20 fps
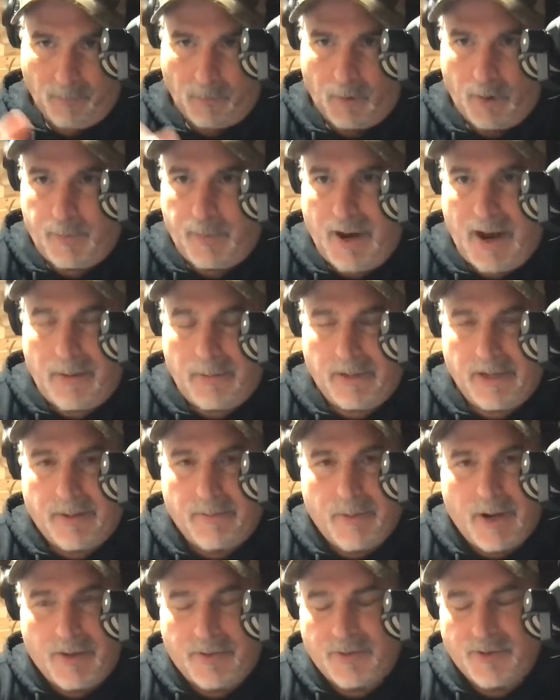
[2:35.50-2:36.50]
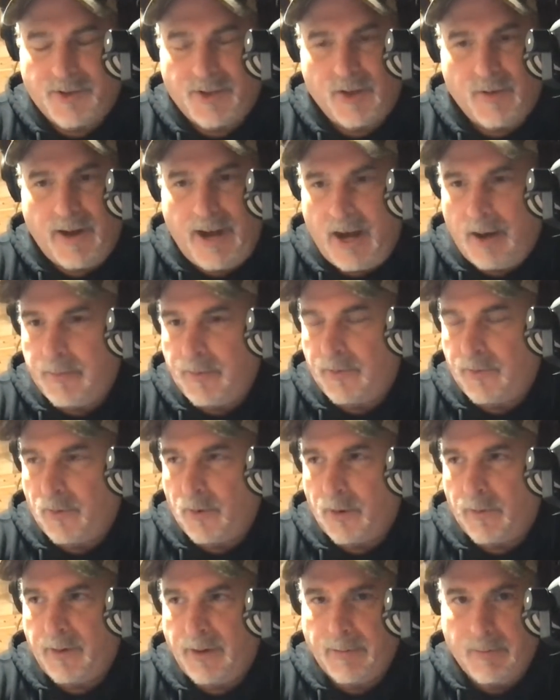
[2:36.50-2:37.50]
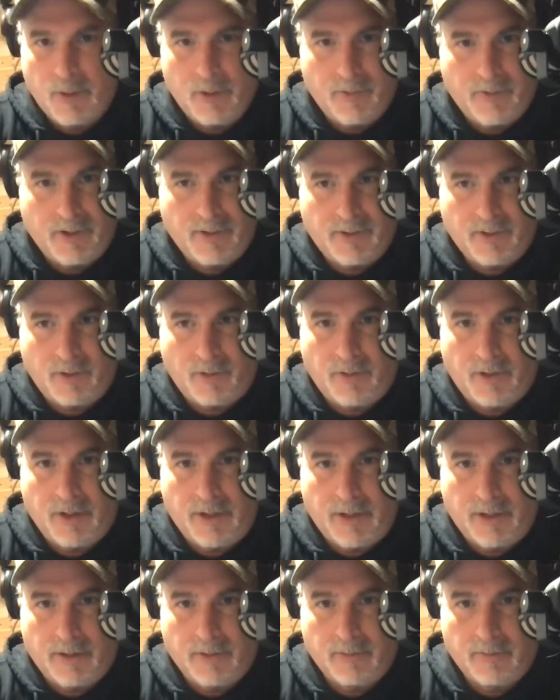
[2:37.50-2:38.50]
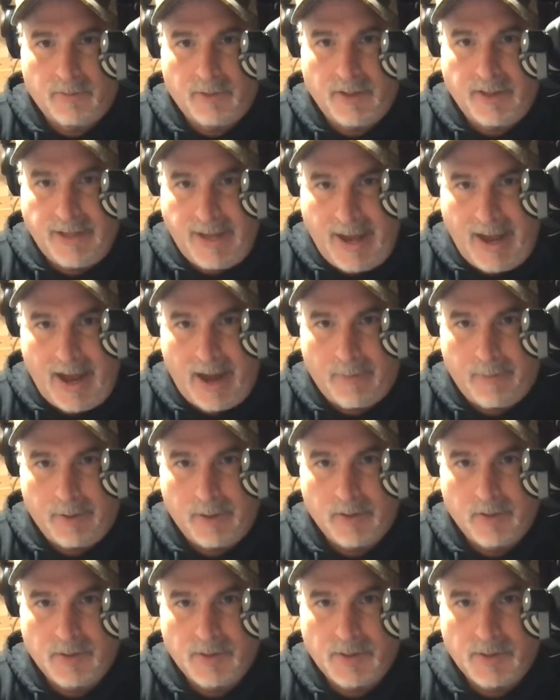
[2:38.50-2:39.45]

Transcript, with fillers: We're probably a month or two out before we move it to the to the app.